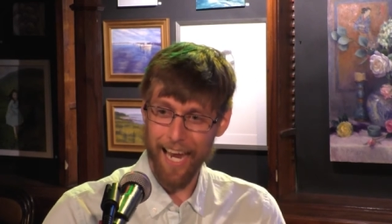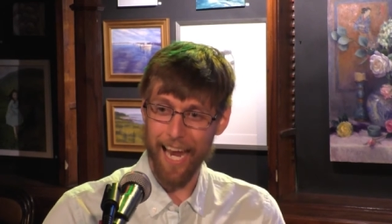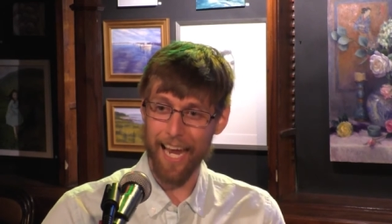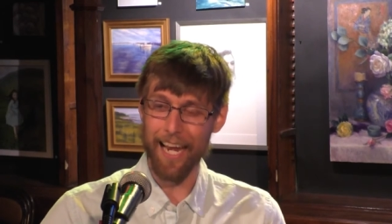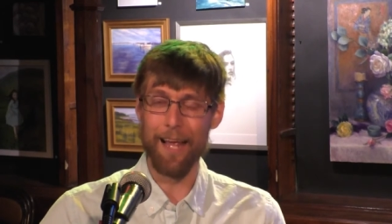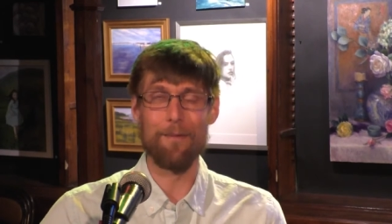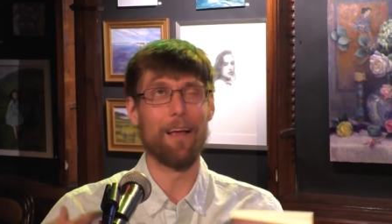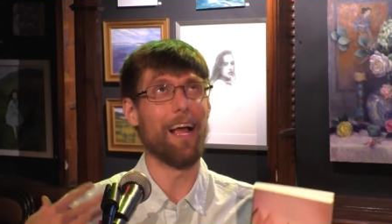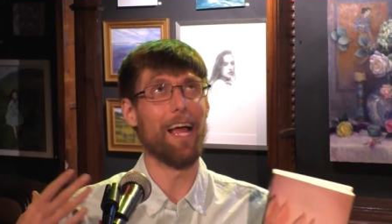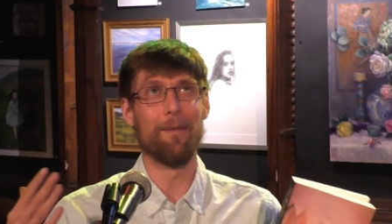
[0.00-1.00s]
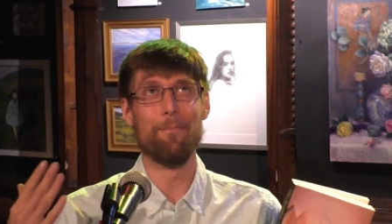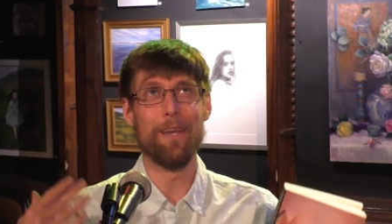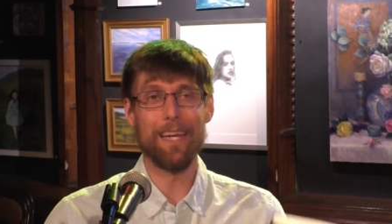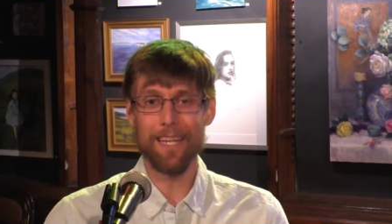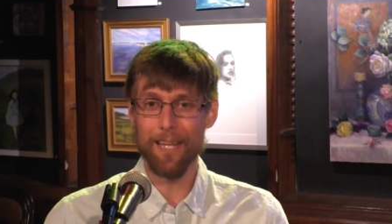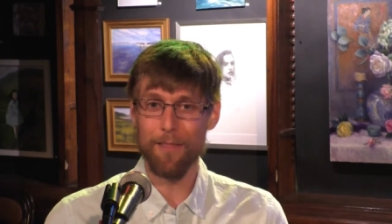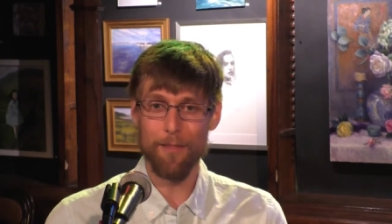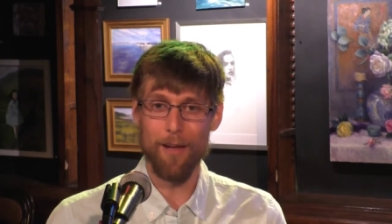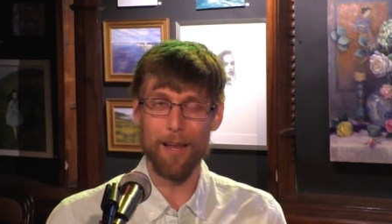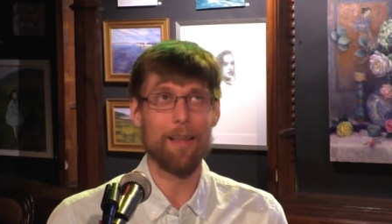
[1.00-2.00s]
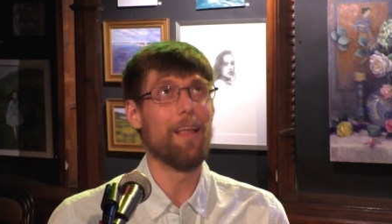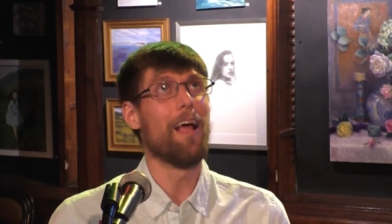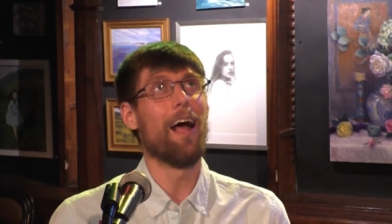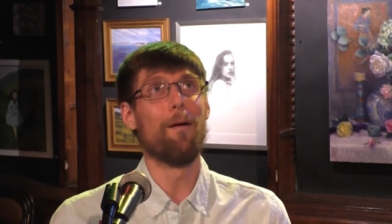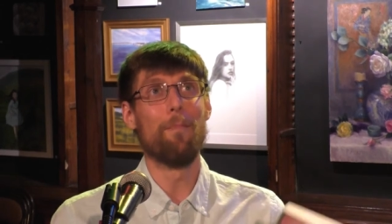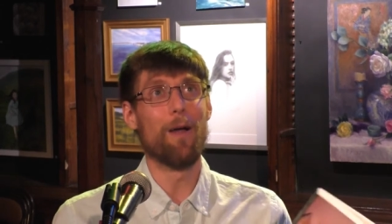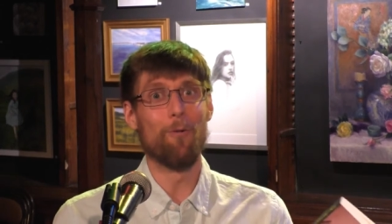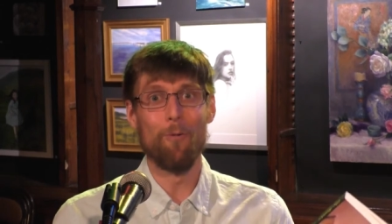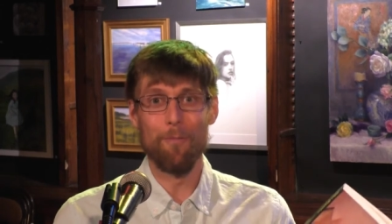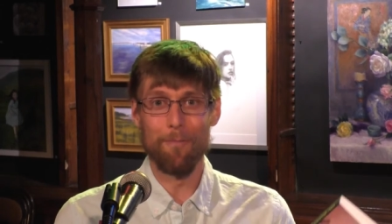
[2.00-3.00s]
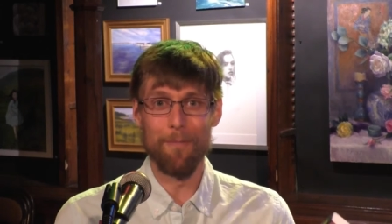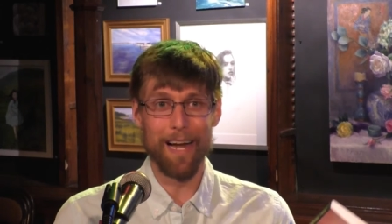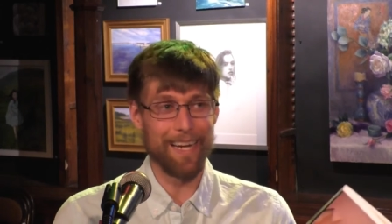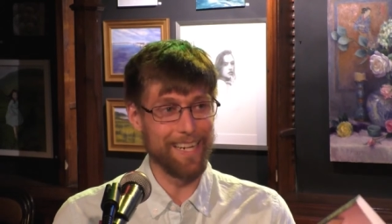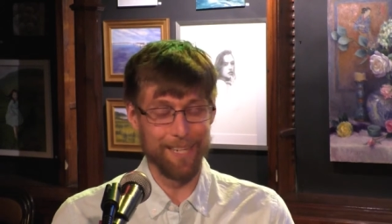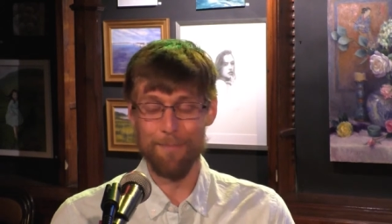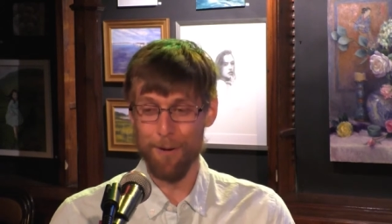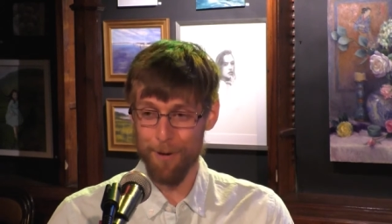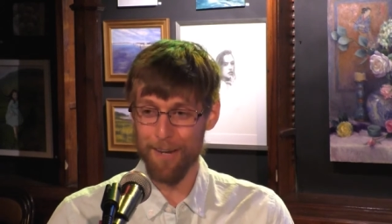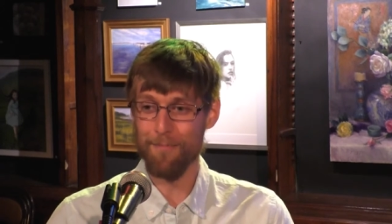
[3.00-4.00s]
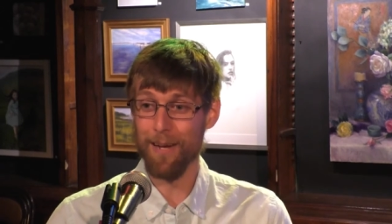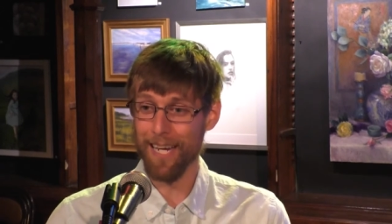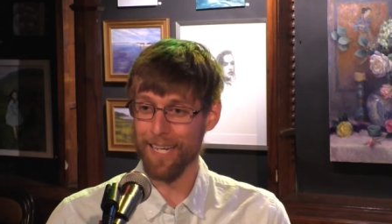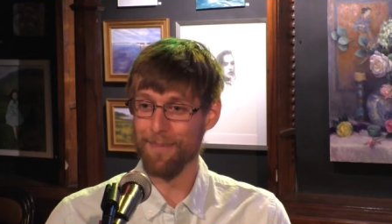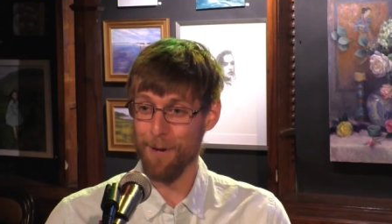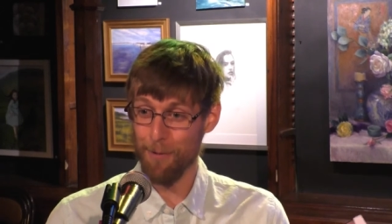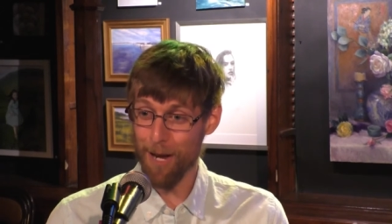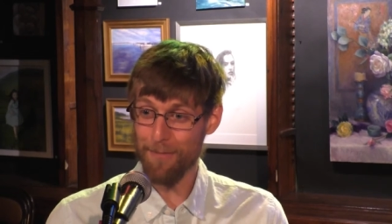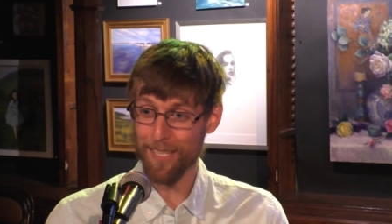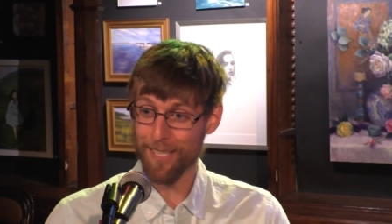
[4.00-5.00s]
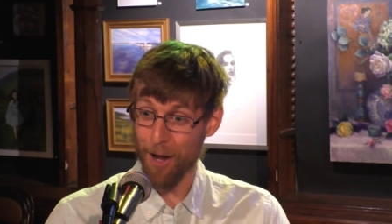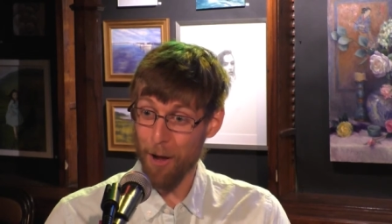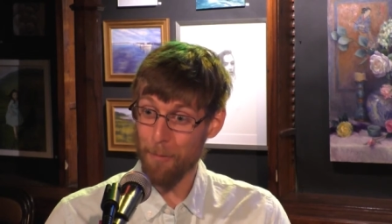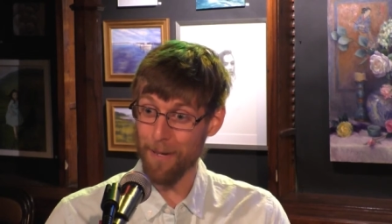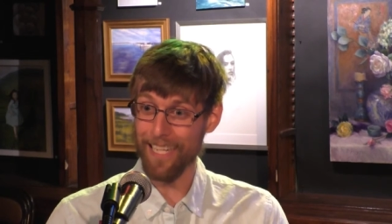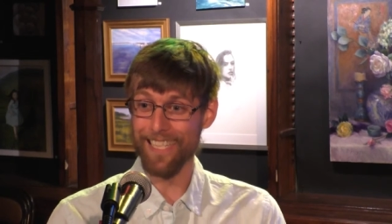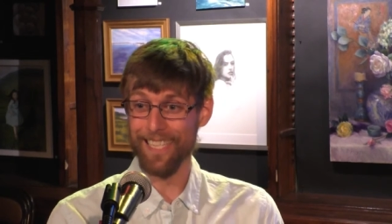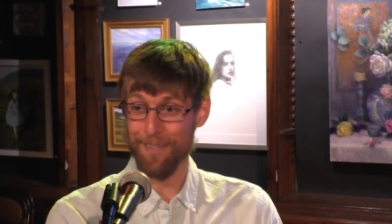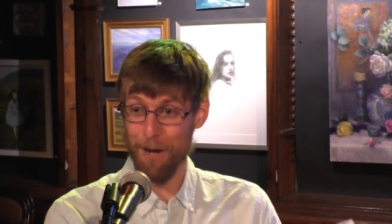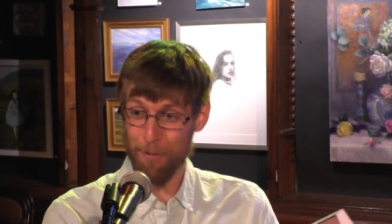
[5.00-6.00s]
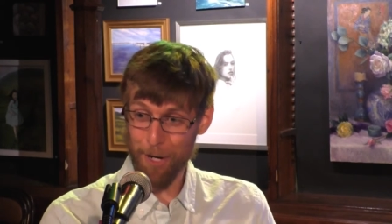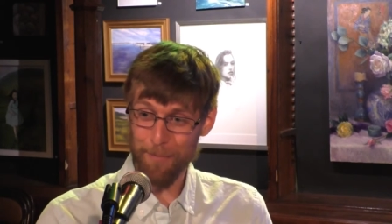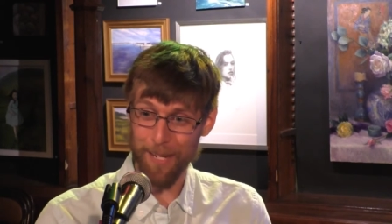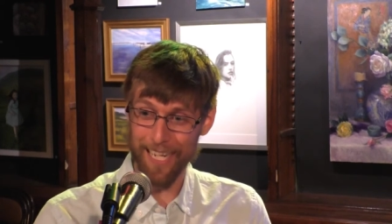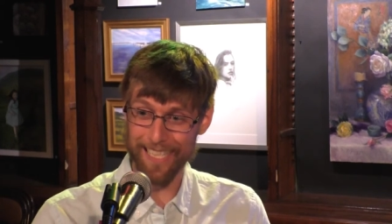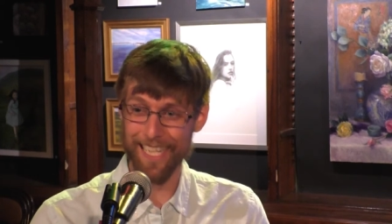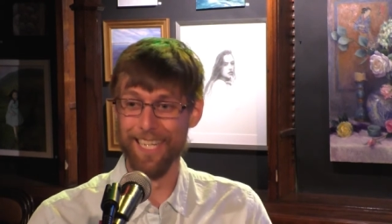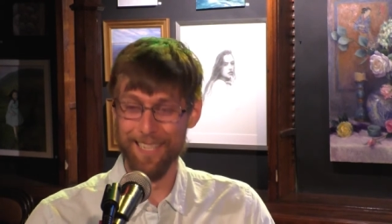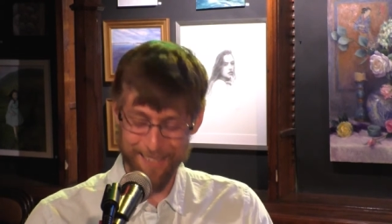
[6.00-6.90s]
And I, I immediately thought, my, my, you know, my wife, my, my wife has come and, to my workplace, and